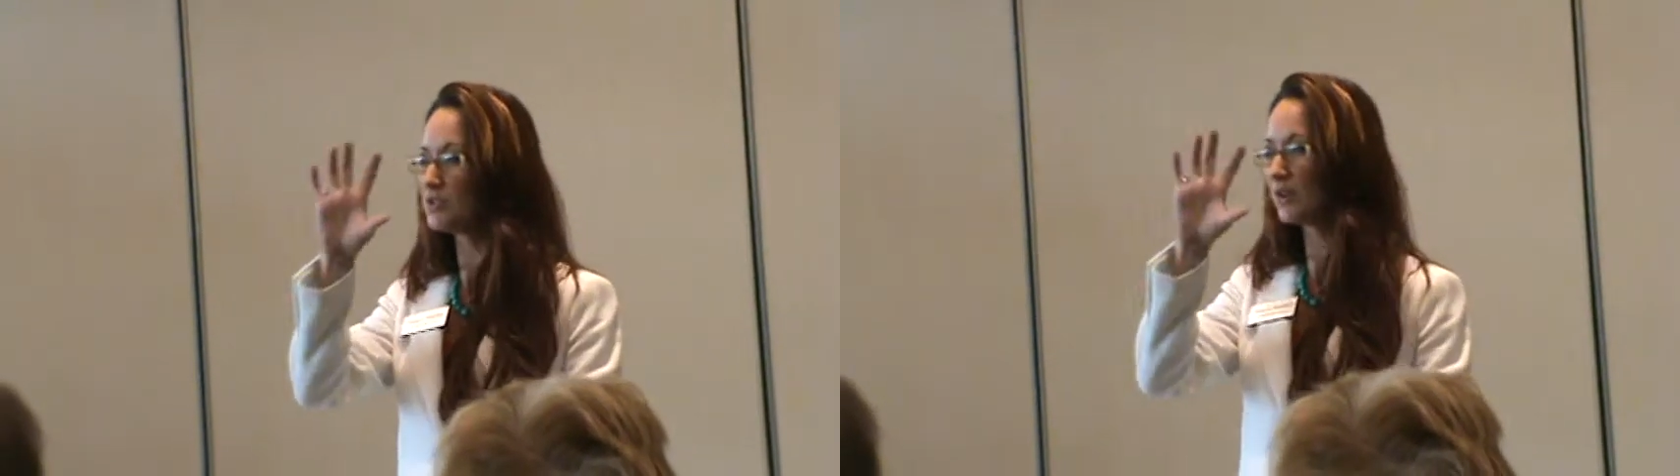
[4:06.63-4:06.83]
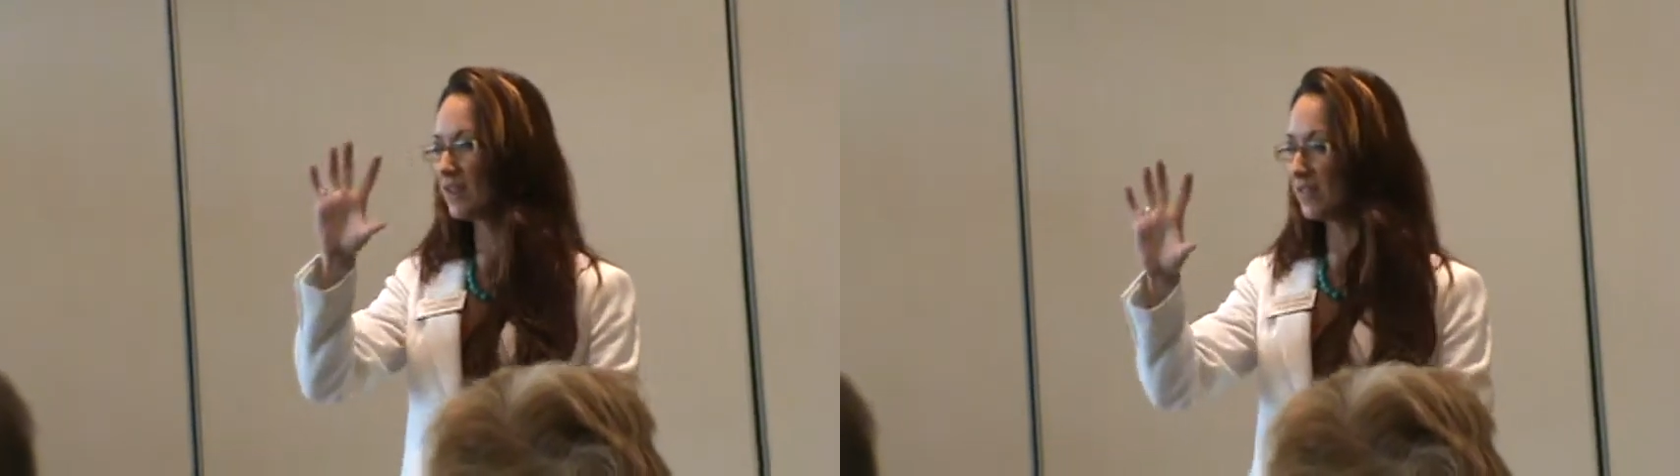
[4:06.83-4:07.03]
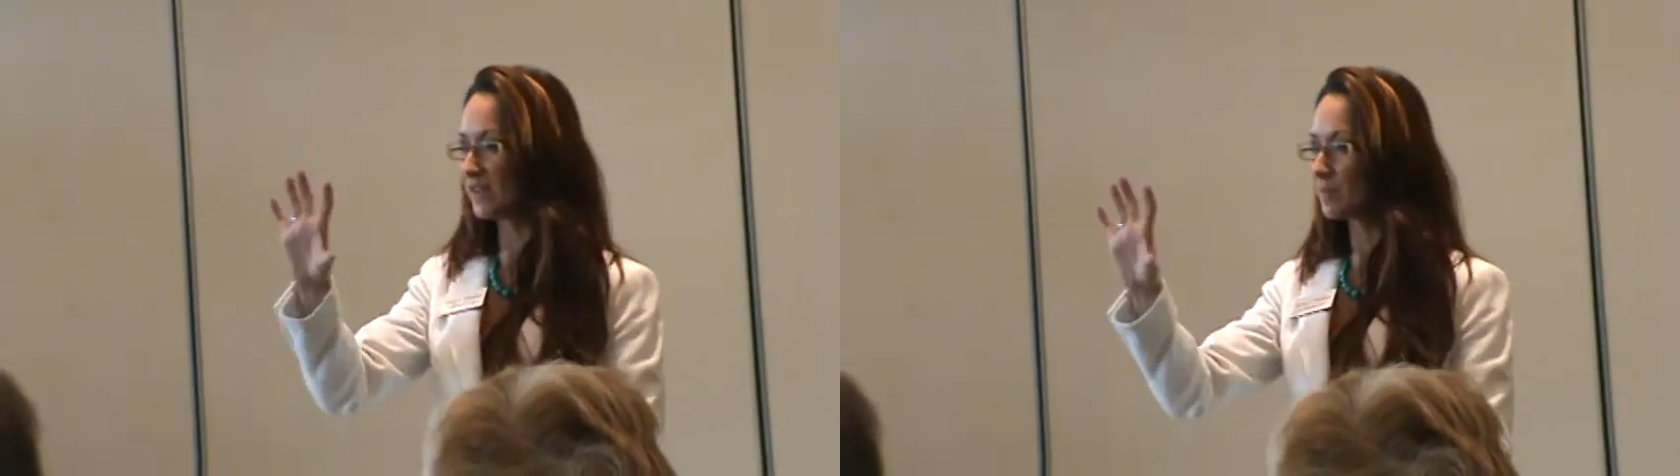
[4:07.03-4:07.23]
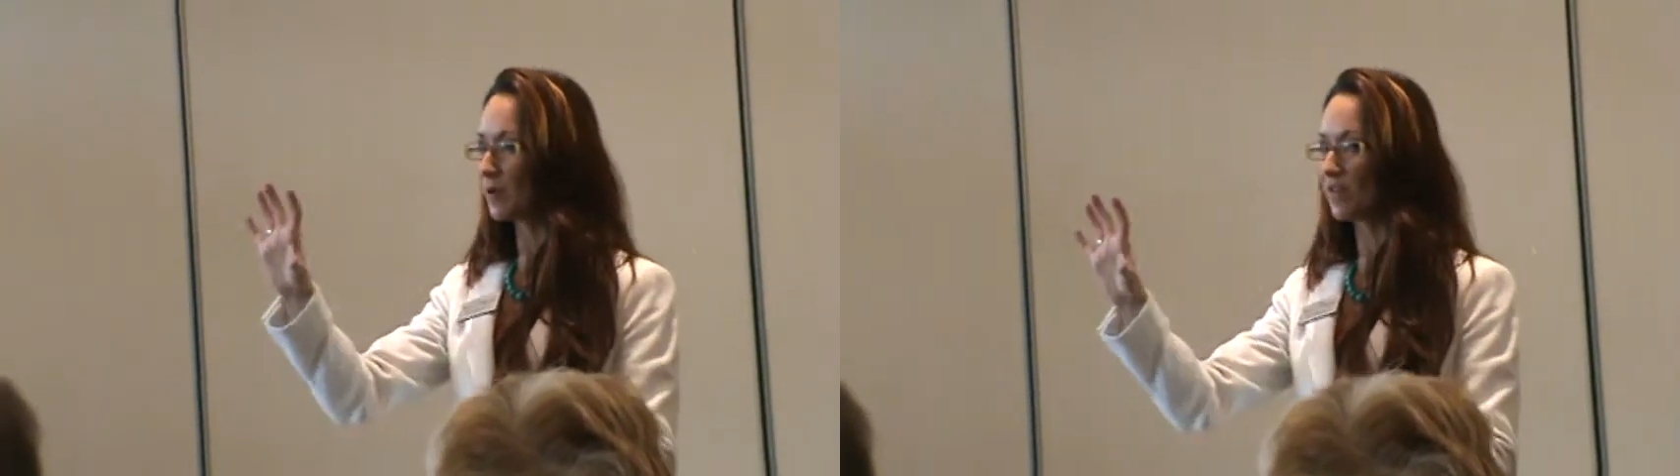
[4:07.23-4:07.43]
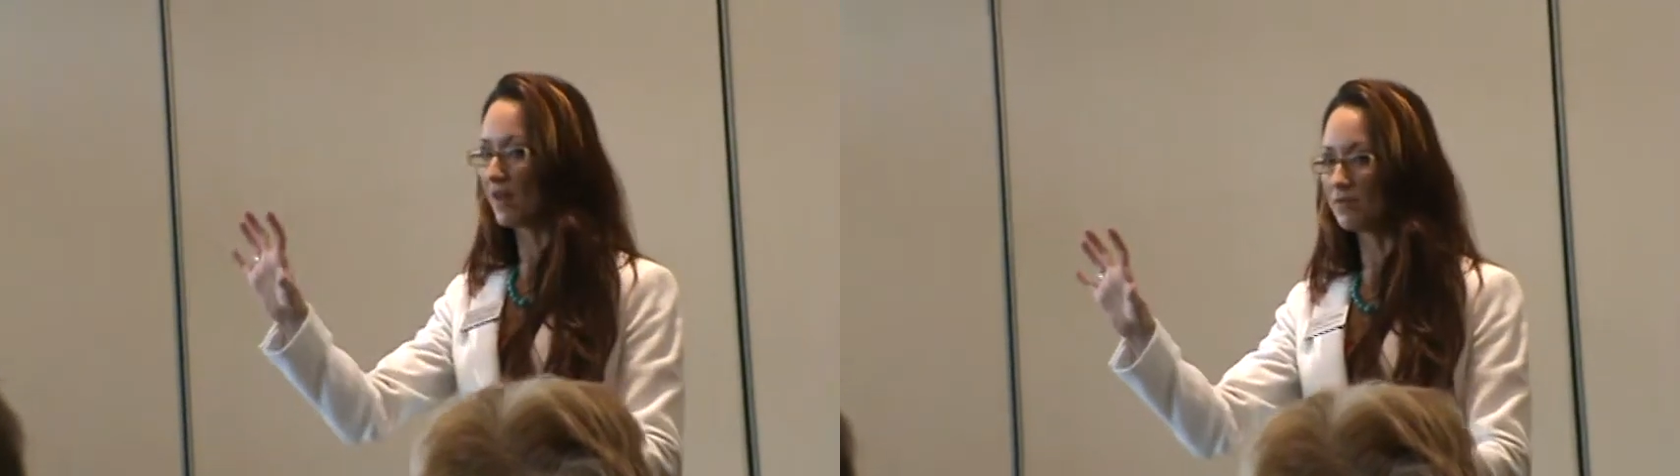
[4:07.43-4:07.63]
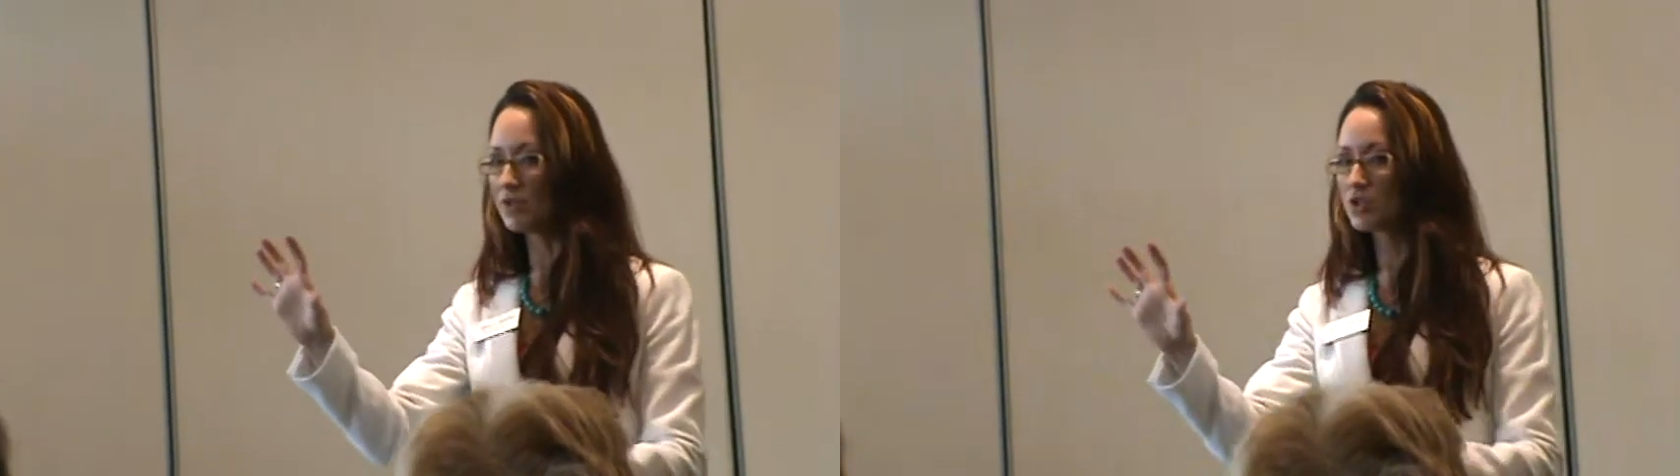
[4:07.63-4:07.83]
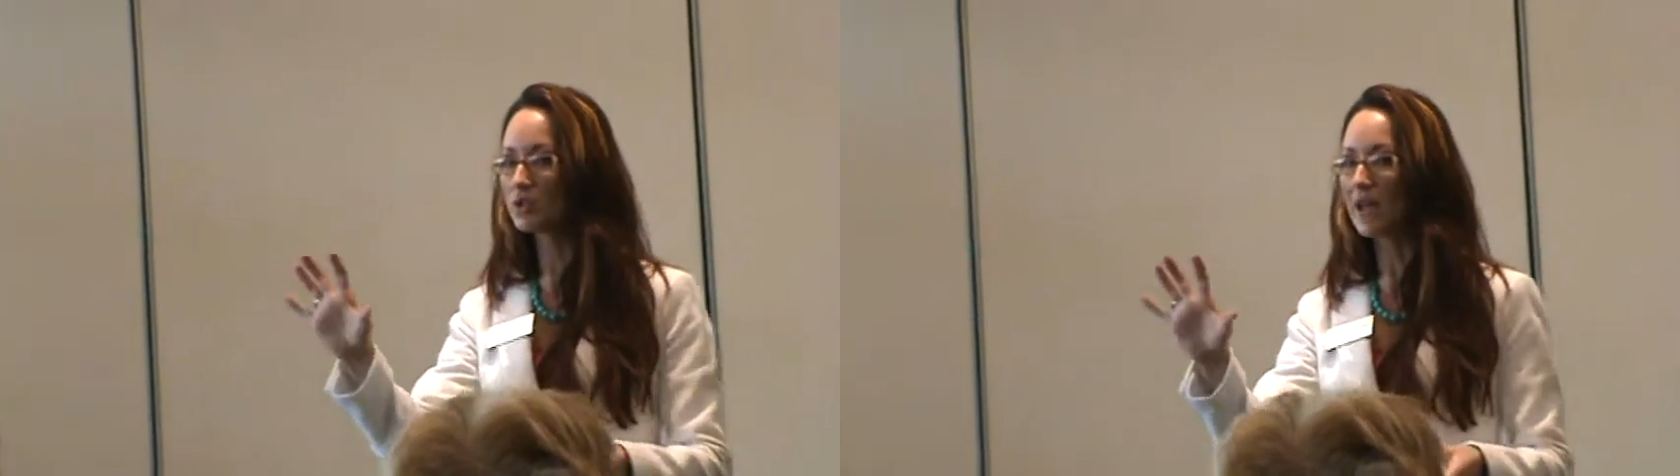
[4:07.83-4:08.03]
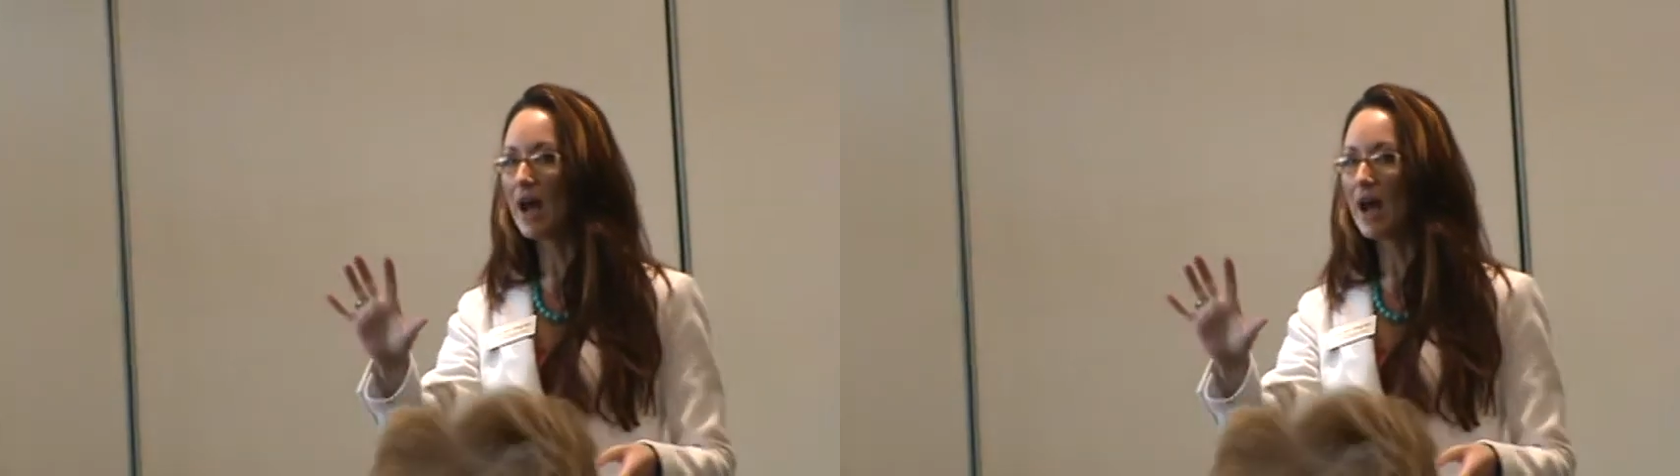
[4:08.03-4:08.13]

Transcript: So you're going to think about that visually.